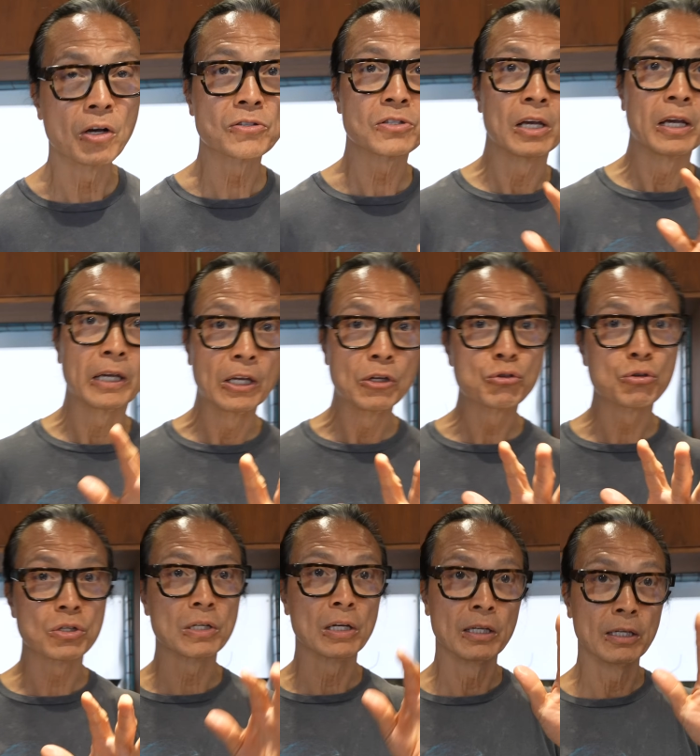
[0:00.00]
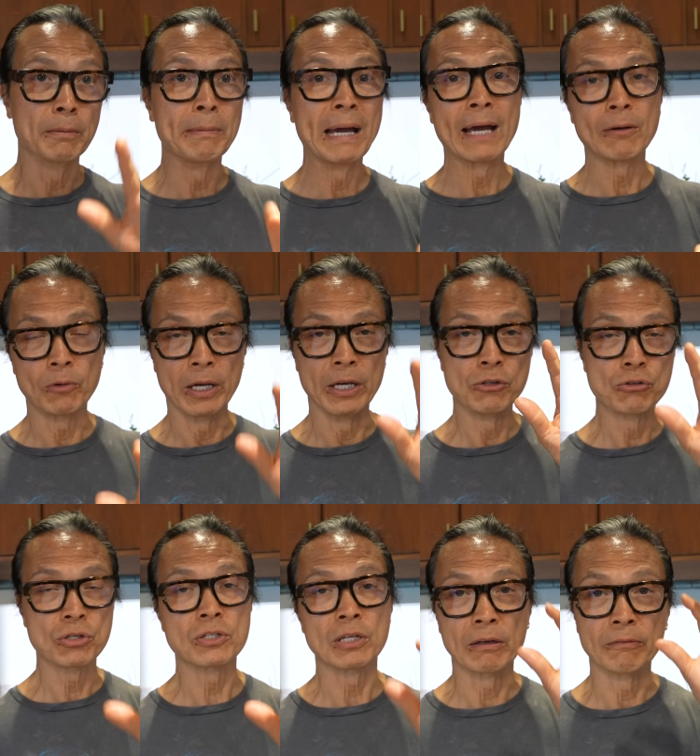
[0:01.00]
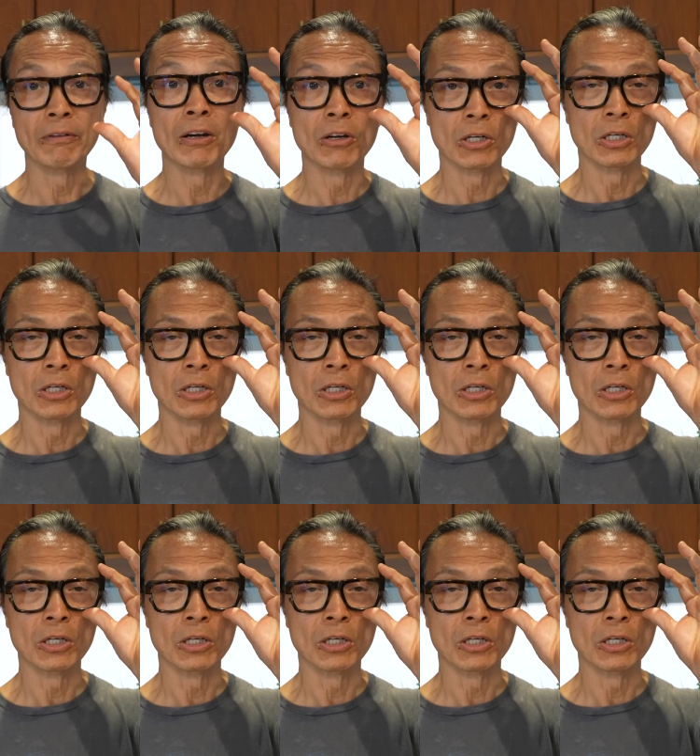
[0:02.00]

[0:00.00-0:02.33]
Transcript: saying interesting in a bad way, interesting, very